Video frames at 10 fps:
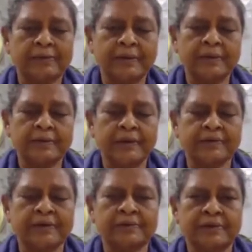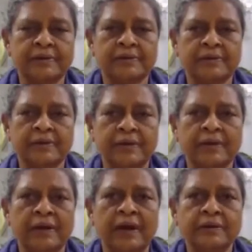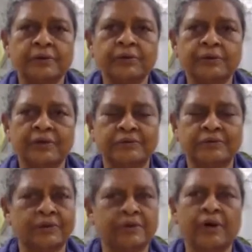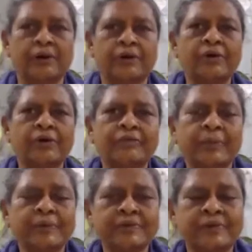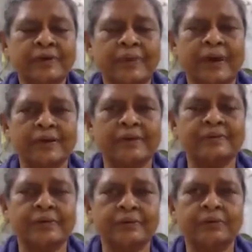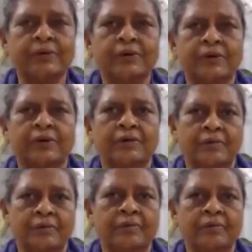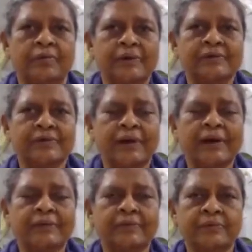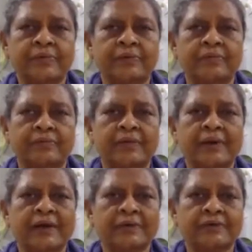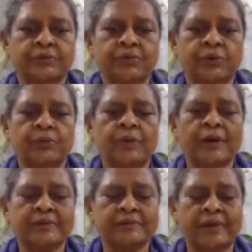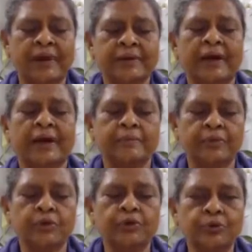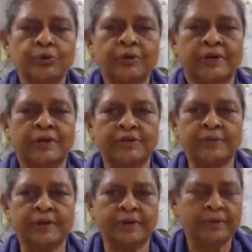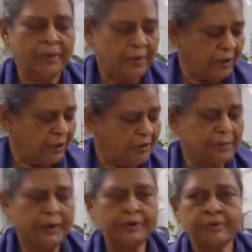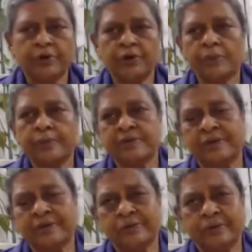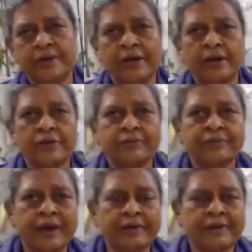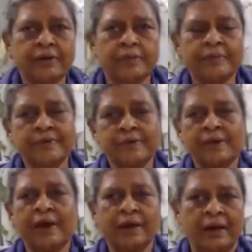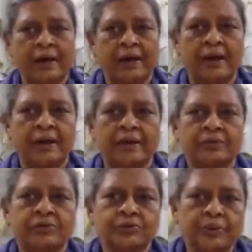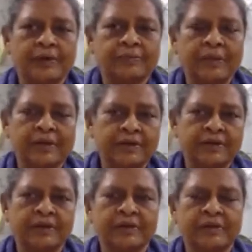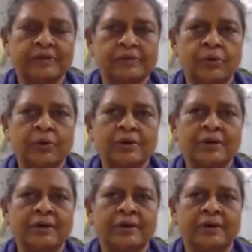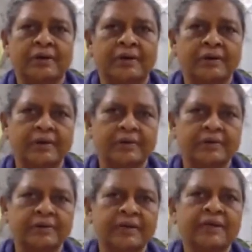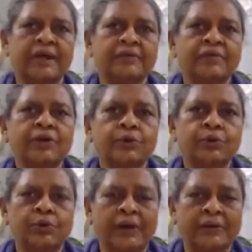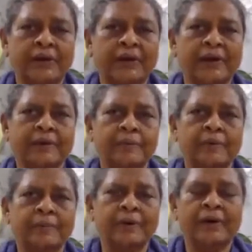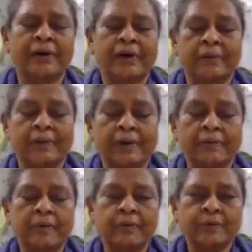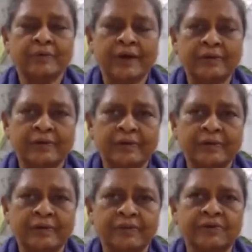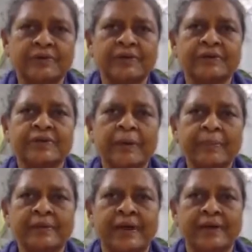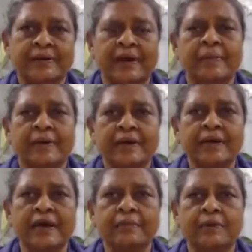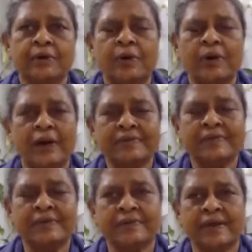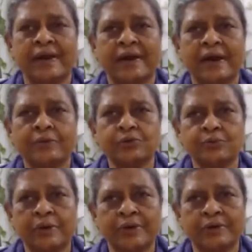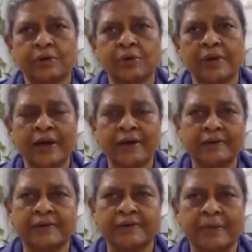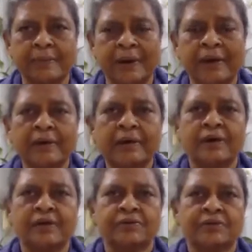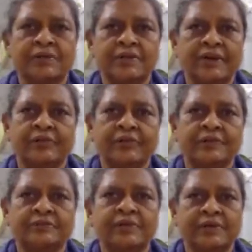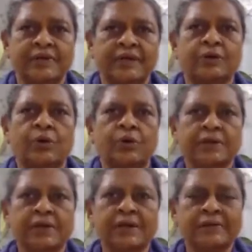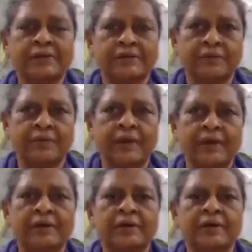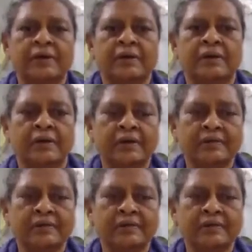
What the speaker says: celebrations, he liked to do this. So he got a lot of opposition, but he said, no, what is right, when I know what is right, I am going to do it in spite of all the opposition. So he had a lot of threats and opposition, where Ayya Kusuma has mentioned in her talk. She nearly withdrew, and then I remember when the Bhujipurasar was in Japan that time, and he gave me a call. I was in Sri Lanka, Kusuma in Korea, he in Japan. So three of us were really coordinating this event. He